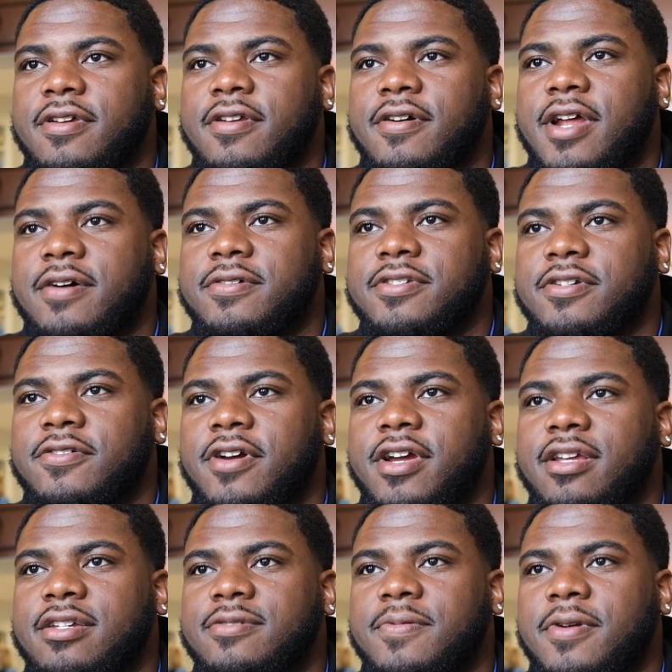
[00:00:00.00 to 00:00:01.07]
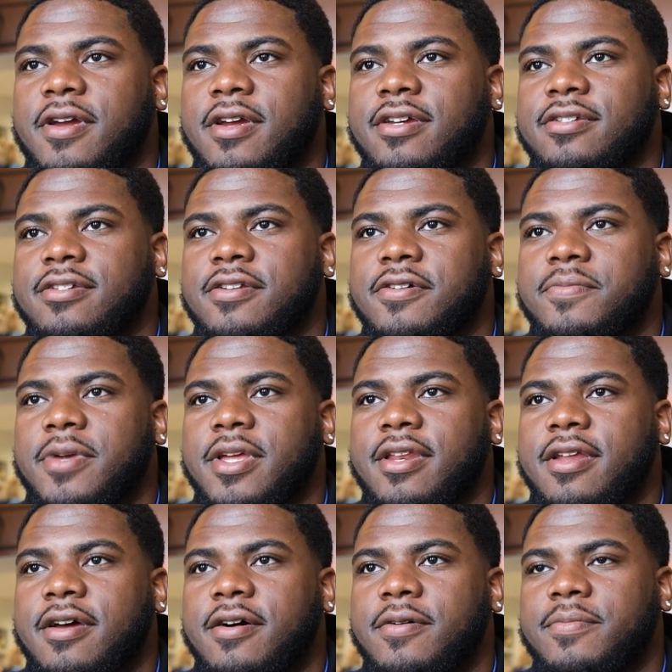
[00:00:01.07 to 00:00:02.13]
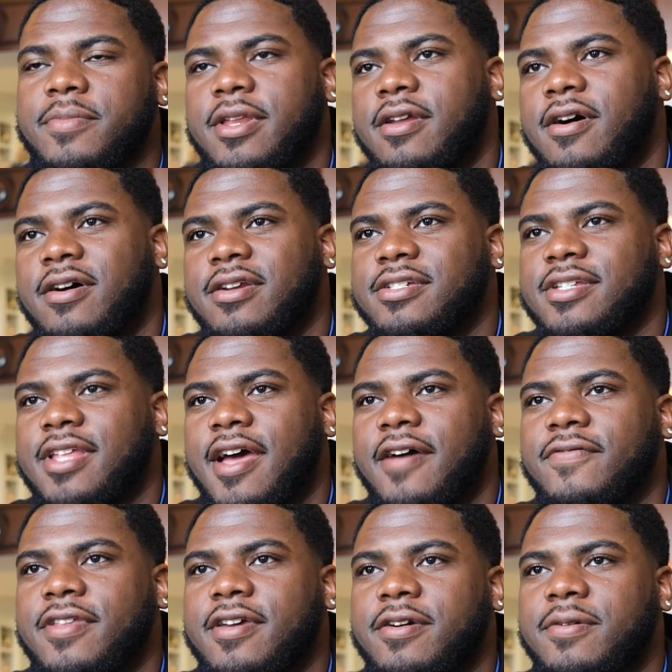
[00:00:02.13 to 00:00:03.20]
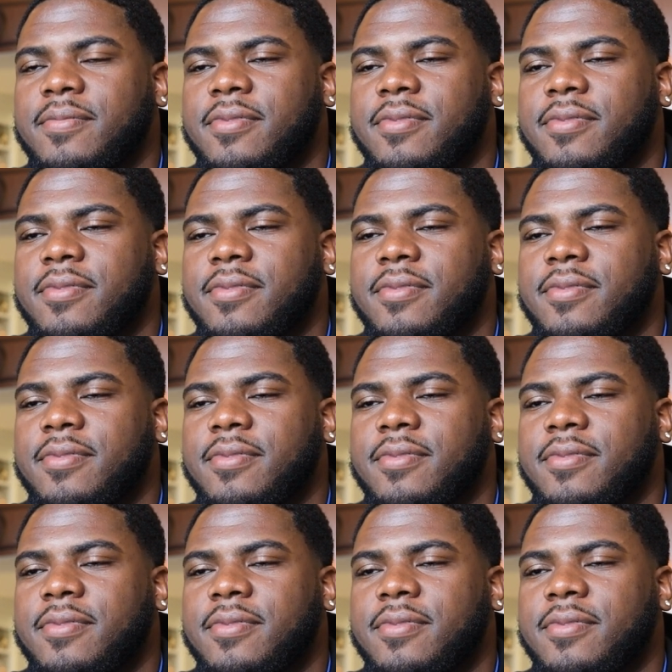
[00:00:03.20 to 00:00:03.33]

You know, that was a great experience, you know, meeting all the staff there.